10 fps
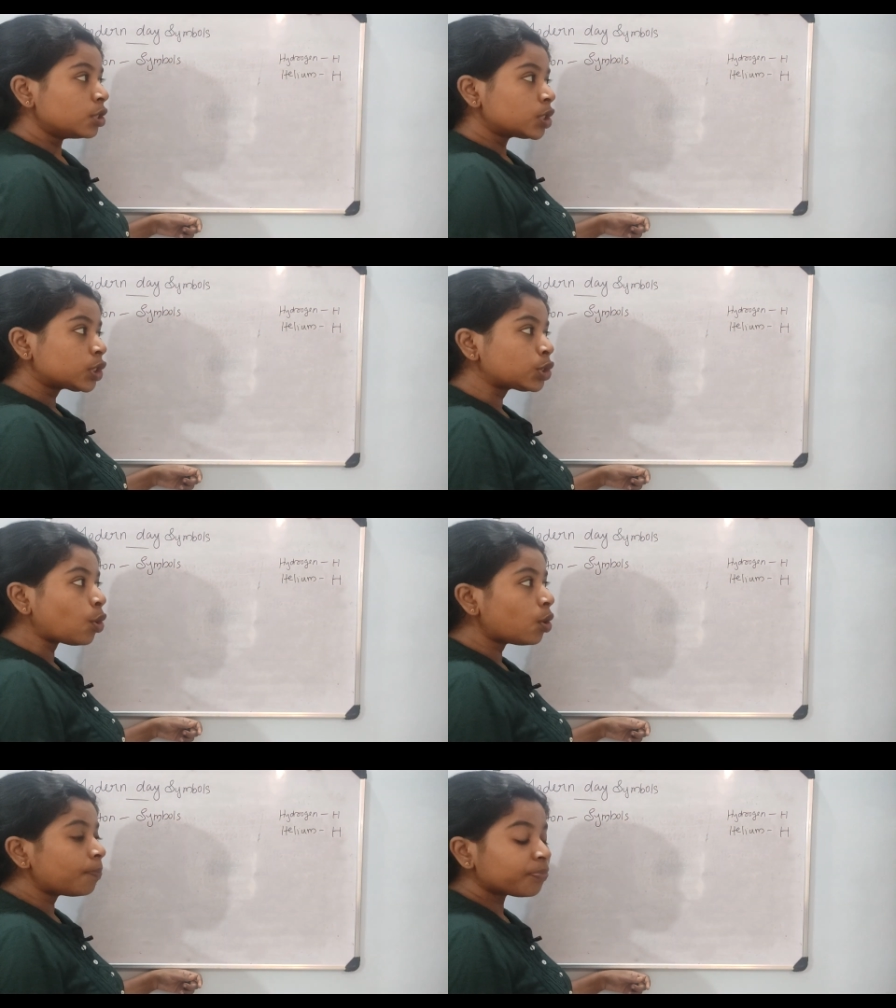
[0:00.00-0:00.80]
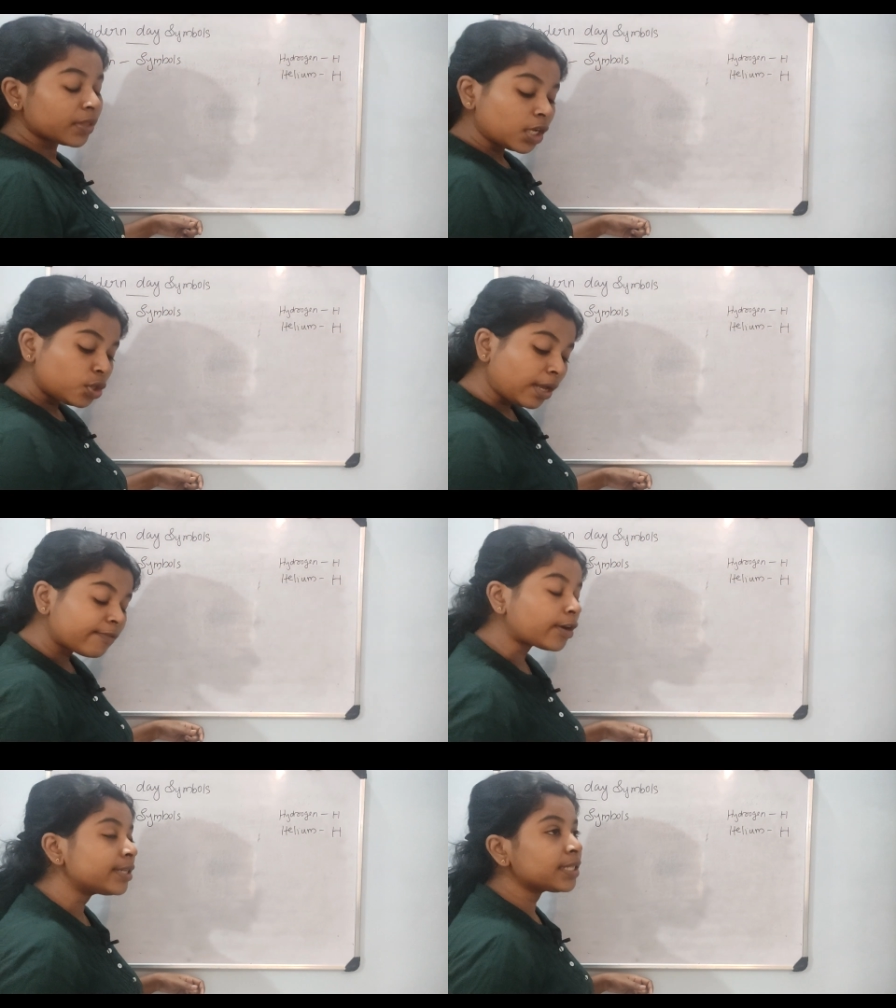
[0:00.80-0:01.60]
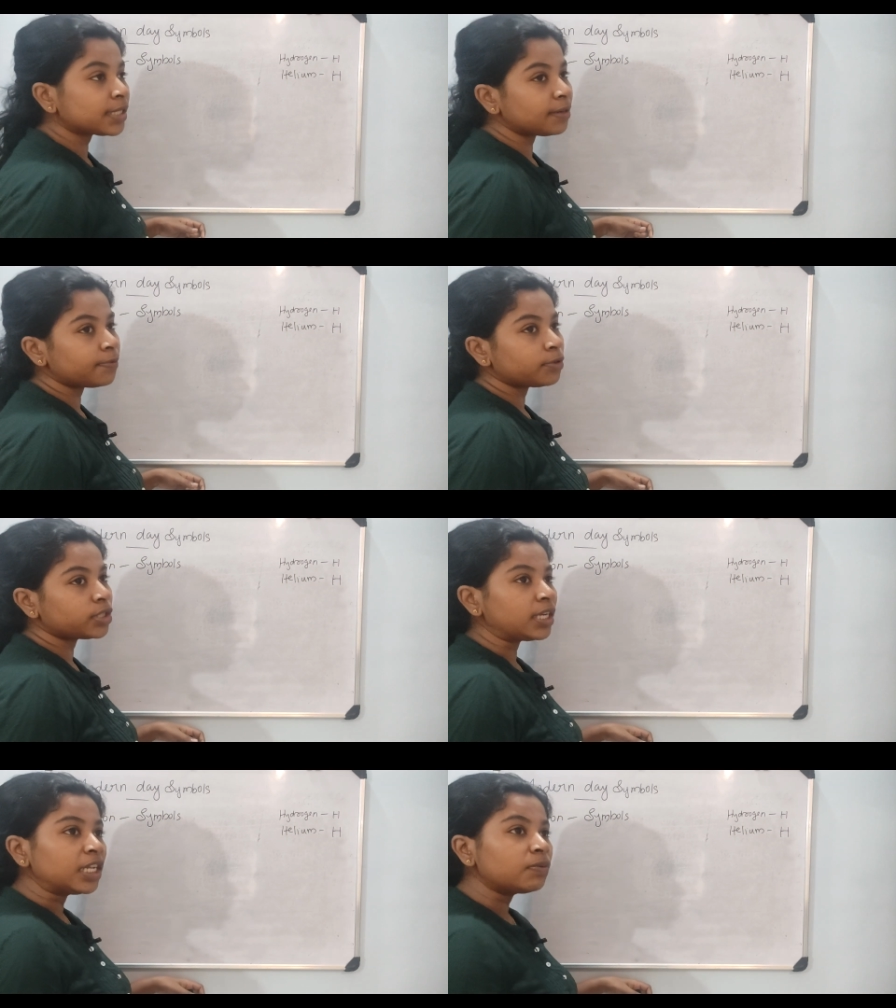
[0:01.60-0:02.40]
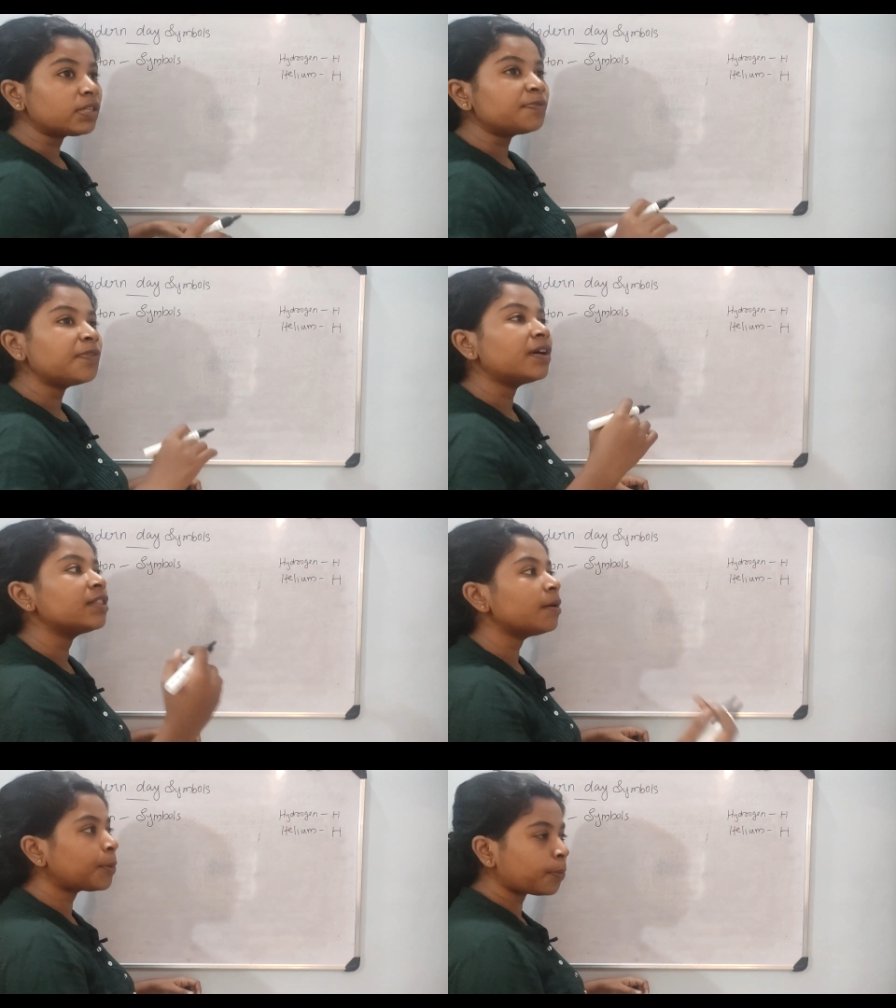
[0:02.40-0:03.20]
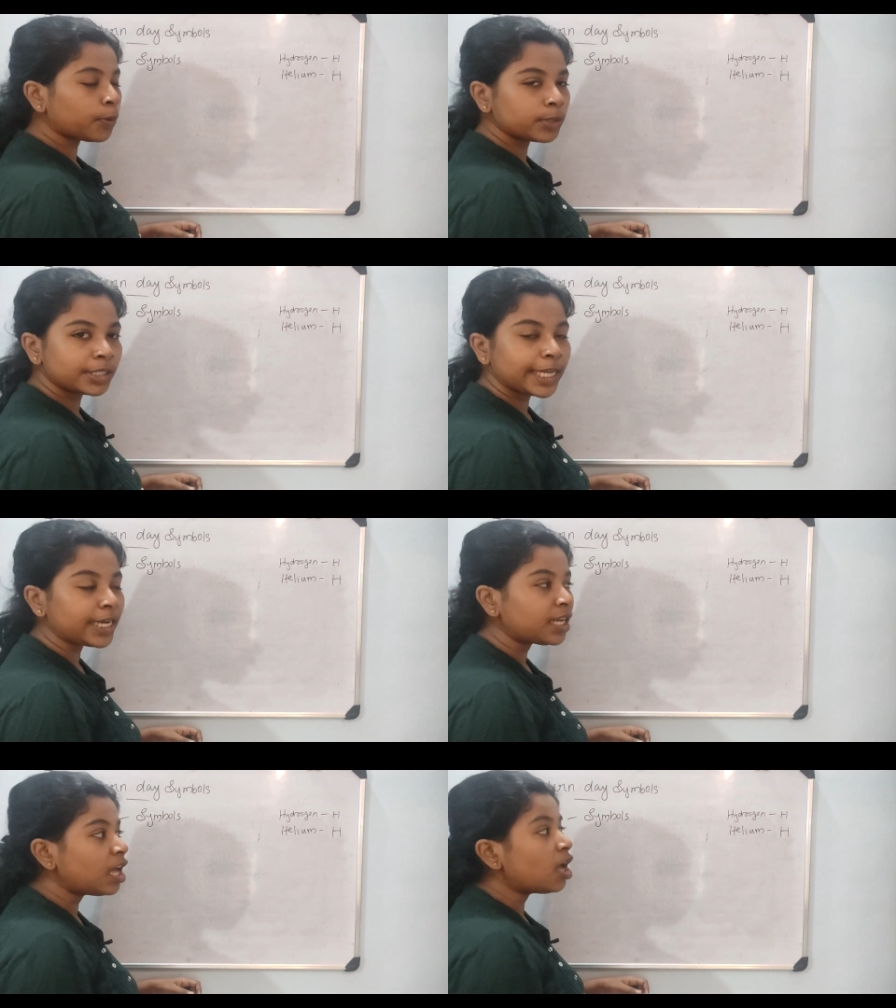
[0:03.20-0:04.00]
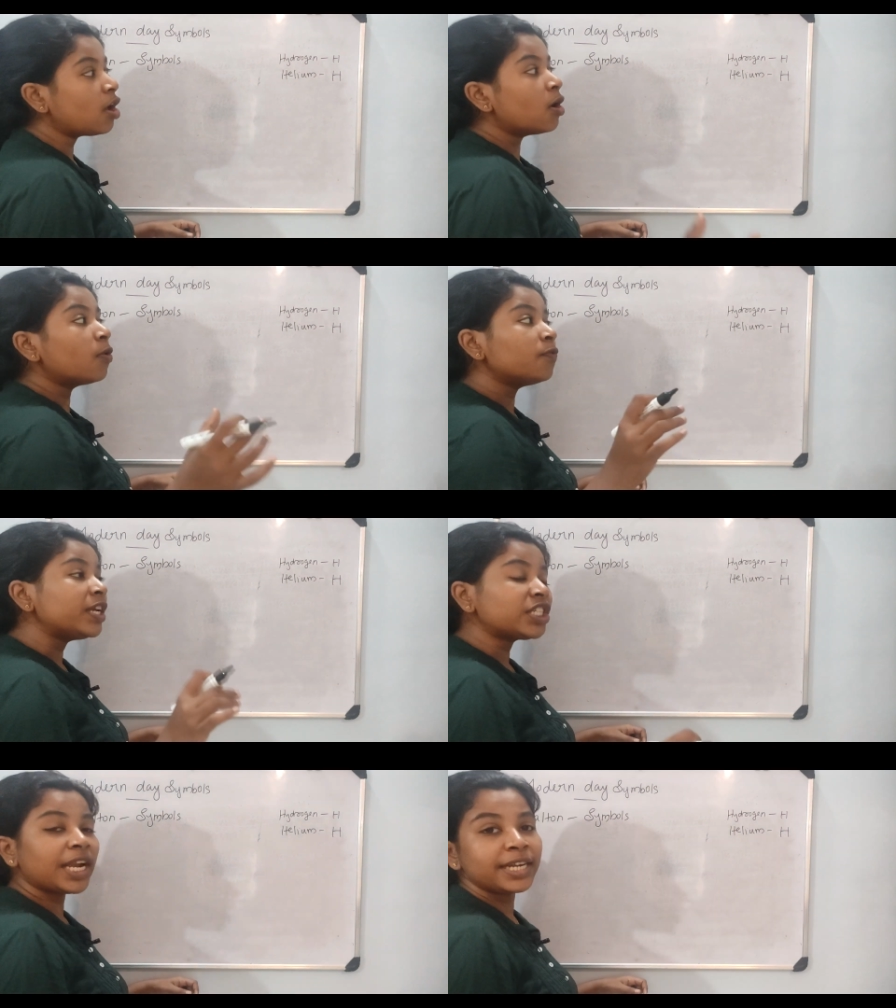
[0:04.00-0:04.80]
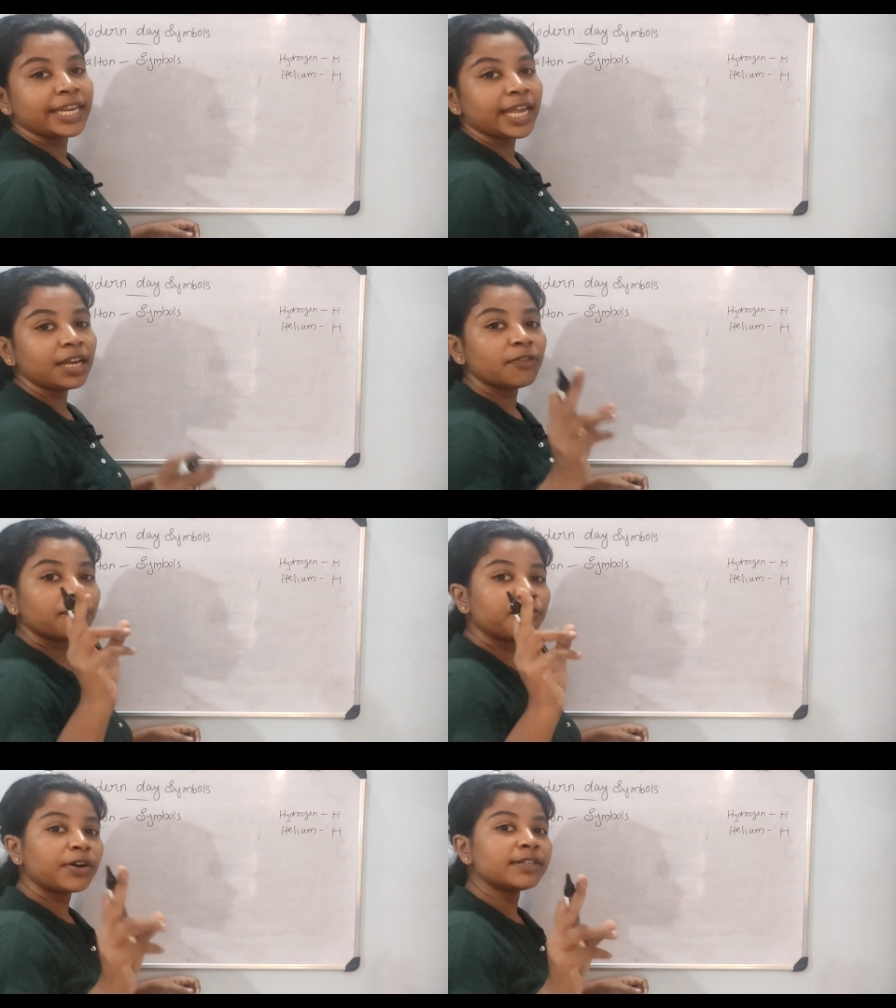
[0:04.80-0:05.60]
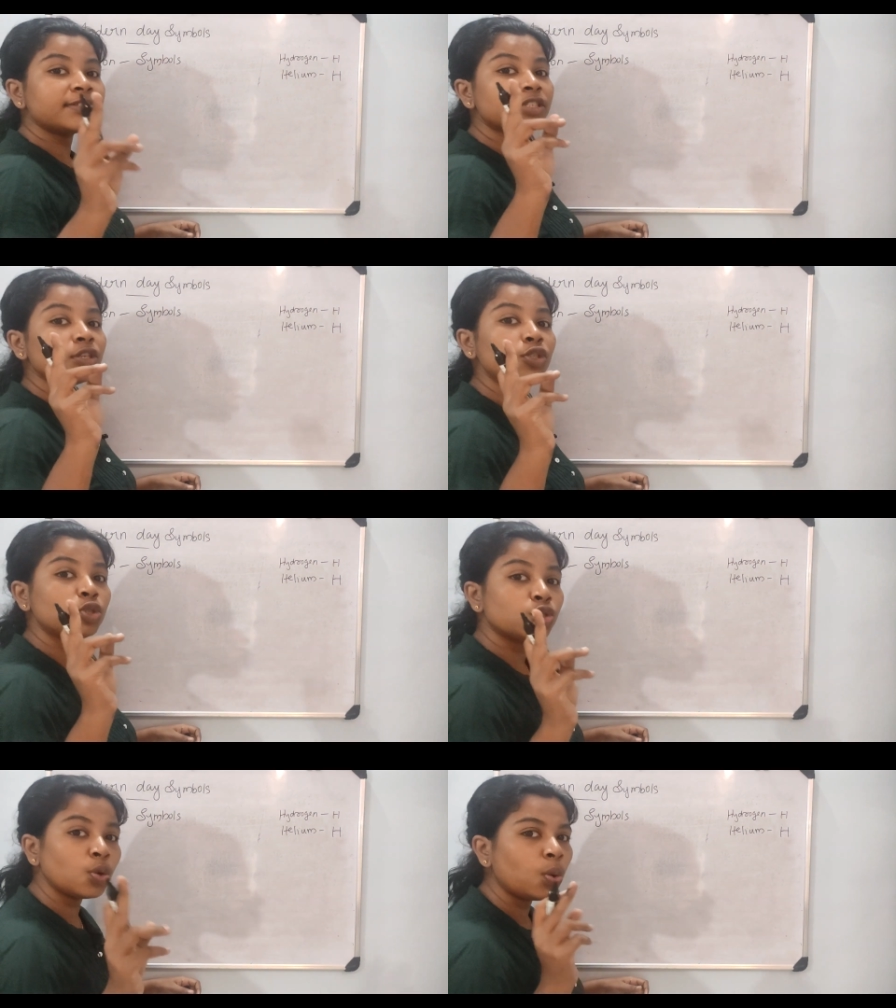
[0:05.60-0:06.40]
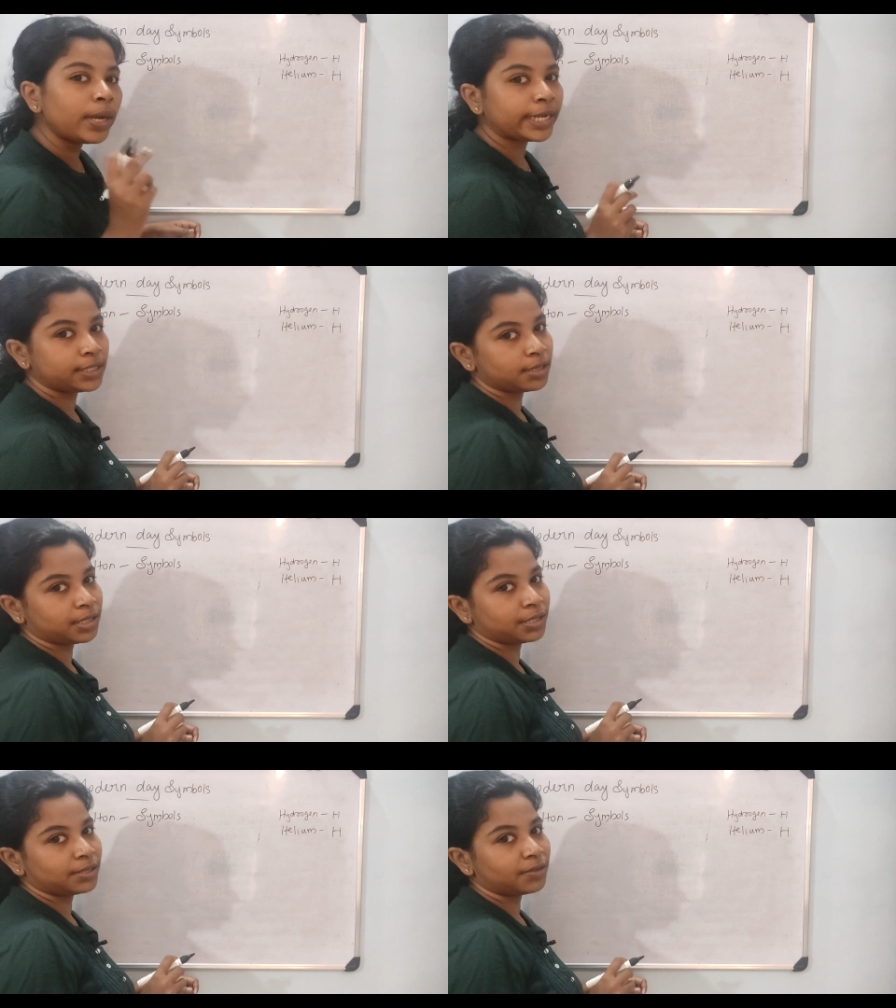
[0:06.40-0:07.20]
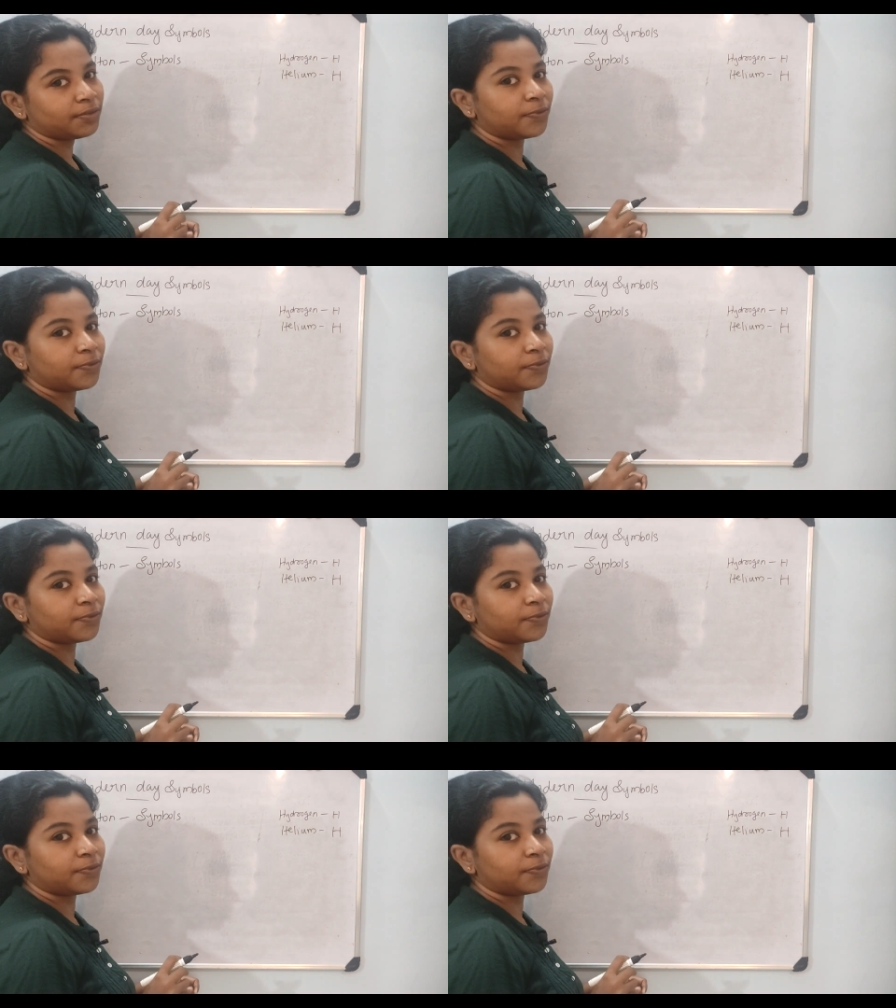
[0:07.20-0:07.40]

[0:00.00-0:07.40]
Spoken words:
So to avoid this confusion, it was further proposed that we shall take first two letters,